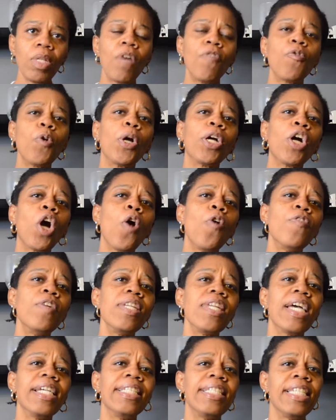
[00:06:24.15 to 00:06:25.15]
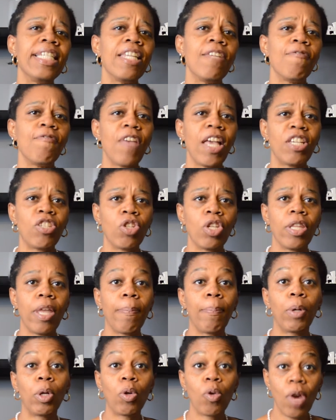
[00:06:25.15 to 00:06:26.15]
For a COVID-19 infection
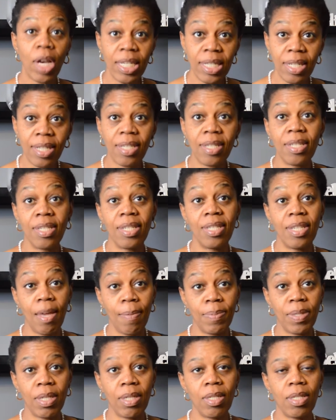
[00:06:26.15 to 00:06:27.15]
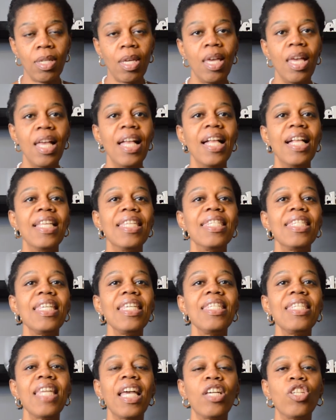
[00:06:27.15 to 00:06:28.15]
that progresses to sepsis, see
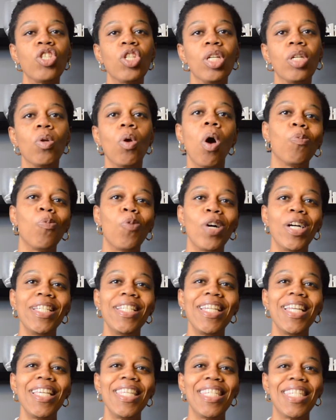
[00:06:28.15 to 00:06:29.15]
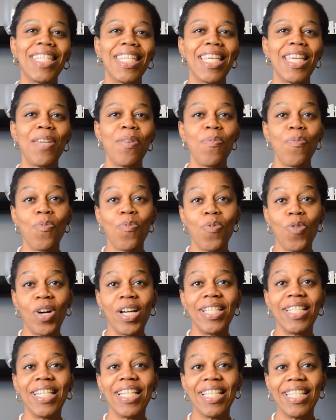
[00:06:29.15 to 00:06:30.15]
Section
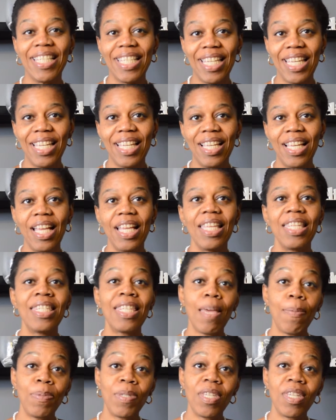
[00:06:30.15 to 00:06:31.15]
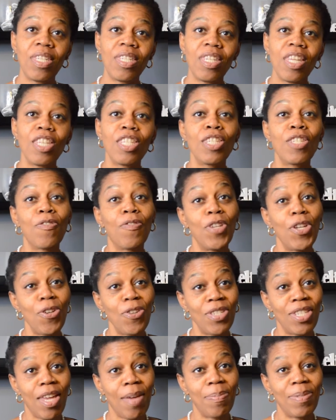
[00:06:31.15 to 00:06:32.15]
1C1D, Sepsis, Severe
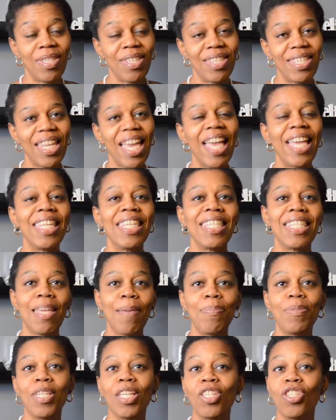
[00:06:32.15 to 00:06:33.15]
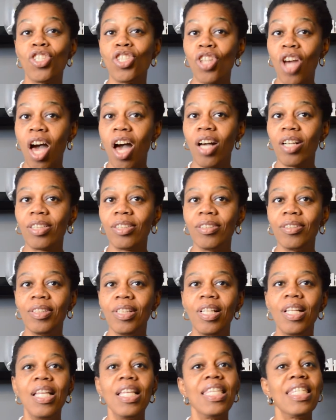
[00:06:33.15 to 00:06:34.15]
Sepsis, and Septic Shock.
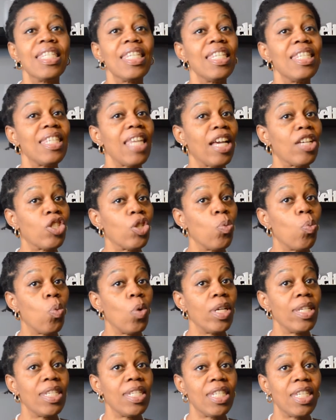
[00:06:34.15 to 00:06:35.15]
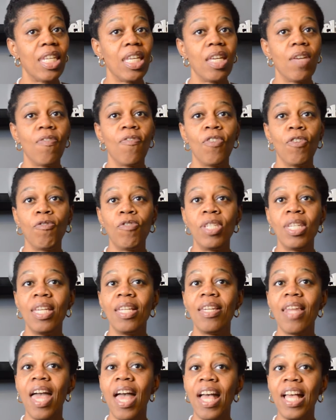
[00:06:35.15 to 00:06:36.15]
See Section
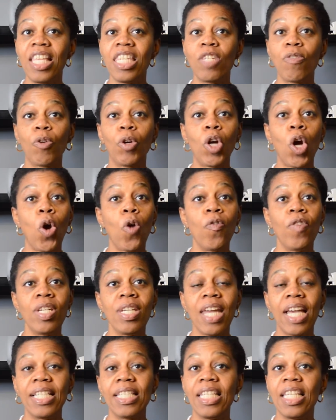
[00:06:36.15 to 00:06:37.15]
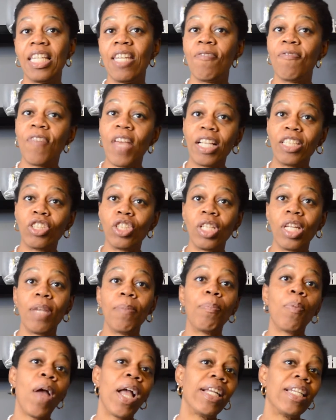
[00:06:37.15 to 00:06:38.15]
1C15S for COVID-19 infection in
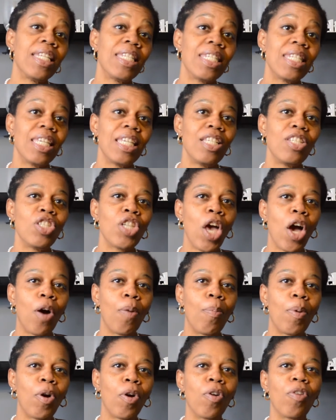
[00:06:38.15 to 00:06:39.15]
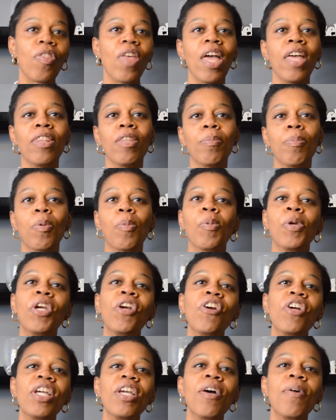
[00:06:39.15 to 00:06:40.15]
pregnancy, childbirth, and the
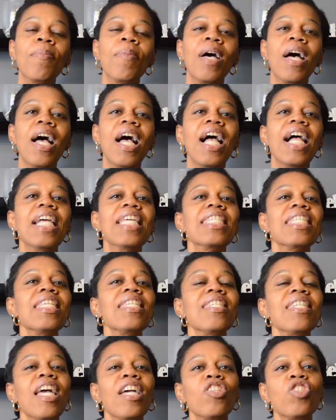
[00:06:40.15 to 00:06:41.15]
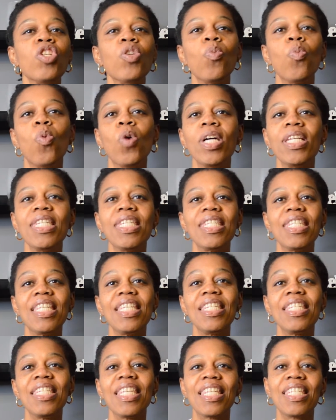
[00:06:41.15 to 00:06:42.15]
puerperium. See Section
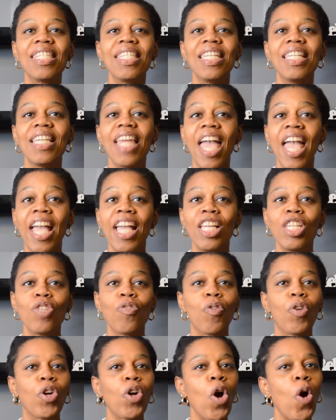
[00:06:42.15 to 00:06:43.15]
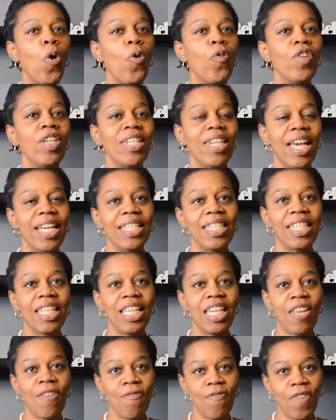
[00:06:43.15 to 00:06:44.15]
1C16H for
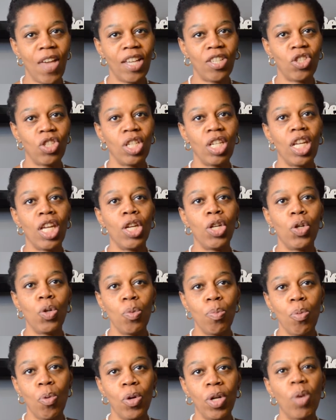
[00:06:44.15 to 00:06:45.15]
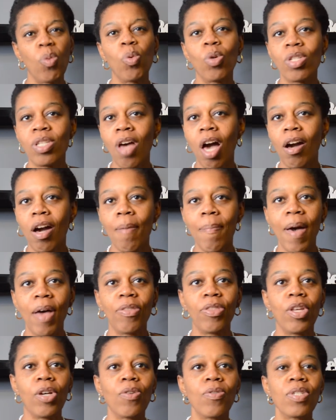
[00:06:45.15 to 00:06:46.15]
COVID-19 infection in newborn, and we'll talk
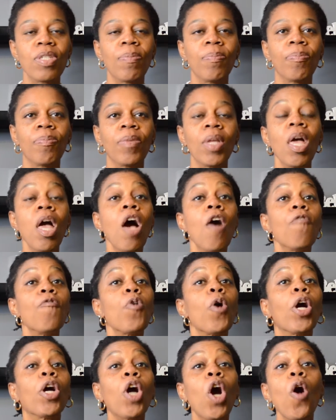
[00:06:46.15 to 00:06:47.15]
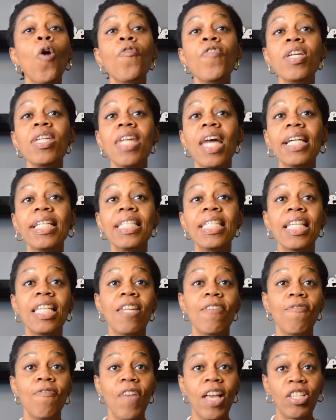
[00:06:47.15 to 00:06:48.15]
about those. For a COVID-19
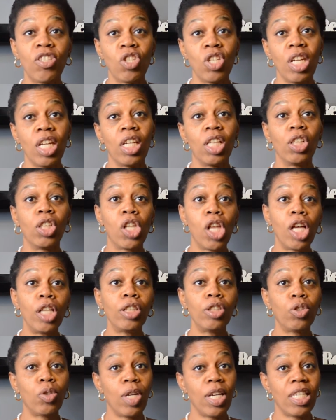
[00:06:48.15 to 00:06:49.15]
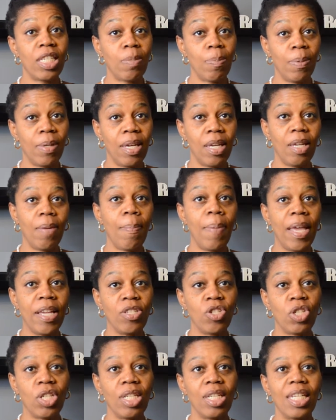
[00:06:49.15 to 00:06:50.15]
infection in a lung transplant
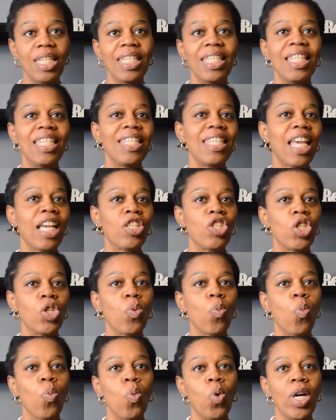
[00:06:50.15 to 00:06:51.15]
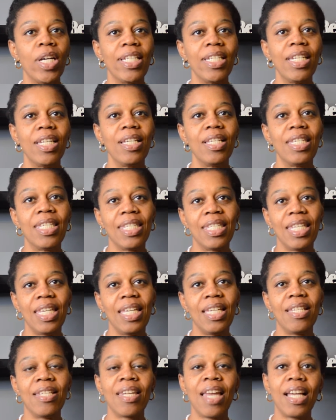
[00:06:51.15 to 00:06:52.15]
patient, see Section
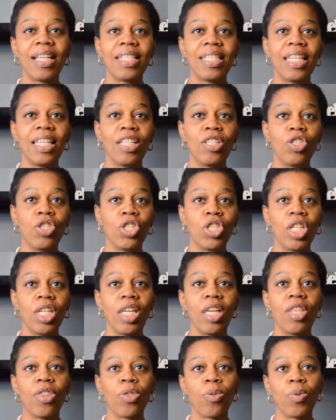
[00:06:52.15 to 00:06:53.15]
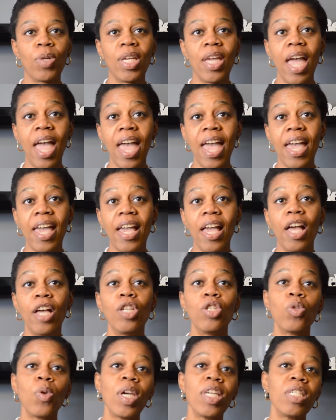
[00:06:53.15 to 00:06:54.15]
1C19G3A,
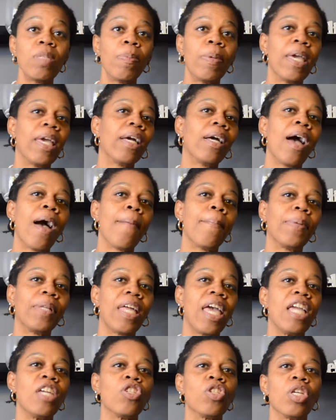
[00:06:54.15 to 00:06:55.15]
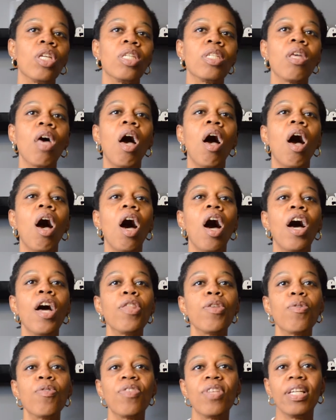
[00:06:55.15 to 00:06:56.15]
transplant complications
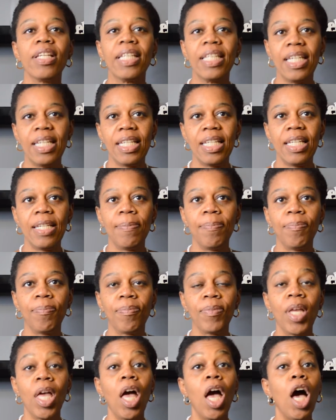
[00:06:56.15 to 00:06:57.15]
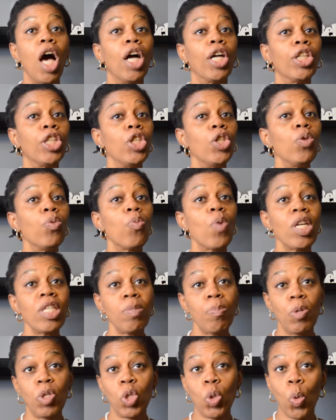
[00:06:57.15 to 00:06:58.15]
other than kidney. Acute
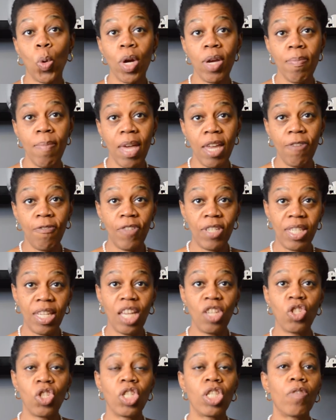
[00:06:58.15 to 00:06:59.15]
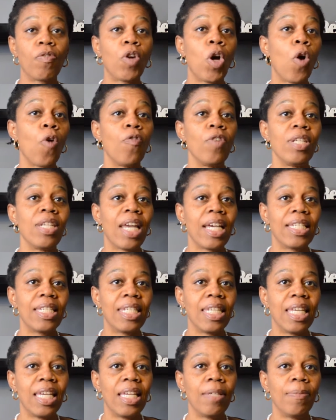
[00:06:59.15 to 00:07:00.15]
respiratory manifestations of
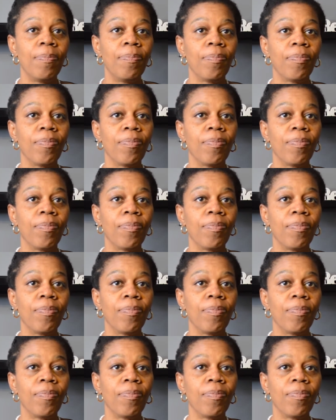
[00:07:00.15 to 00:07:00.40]
COVID-19.